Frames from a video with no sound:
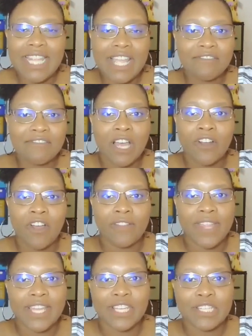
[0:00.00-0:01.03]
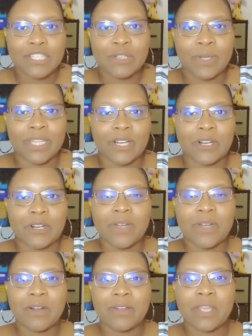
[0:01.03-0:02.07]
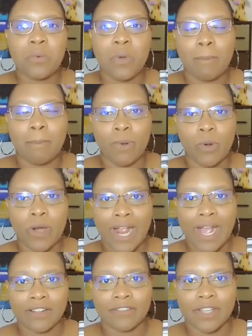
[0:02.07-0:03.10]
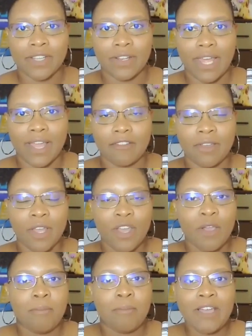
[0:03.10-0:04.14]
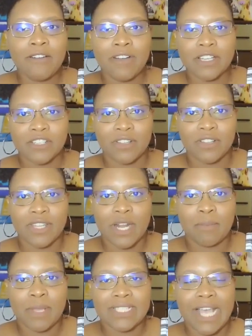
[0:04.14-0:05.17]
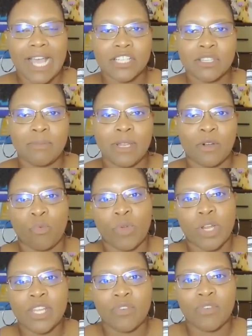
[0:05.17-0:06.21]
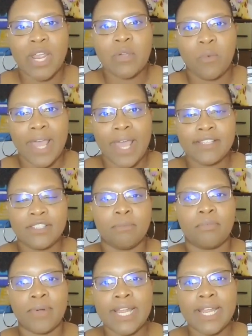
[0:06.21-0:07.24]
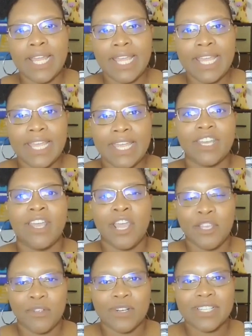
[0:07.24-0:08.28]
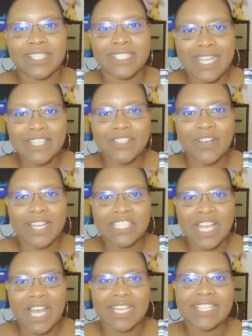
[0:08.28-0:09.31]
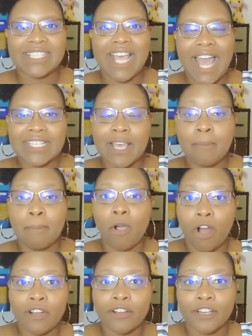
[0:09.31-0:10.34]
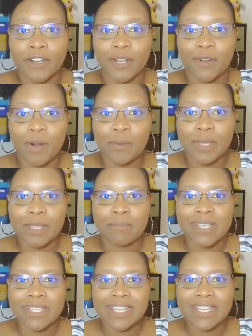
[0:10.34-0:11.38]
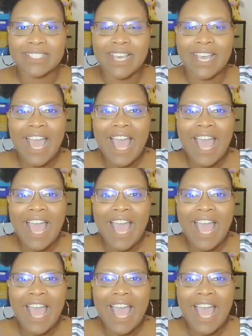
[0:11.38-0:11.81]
They've done all they can do in their career and they want more out of their life. Myofunctional therapy has actually been a really great way to bring in your dental hygienist as a partner in growing the business,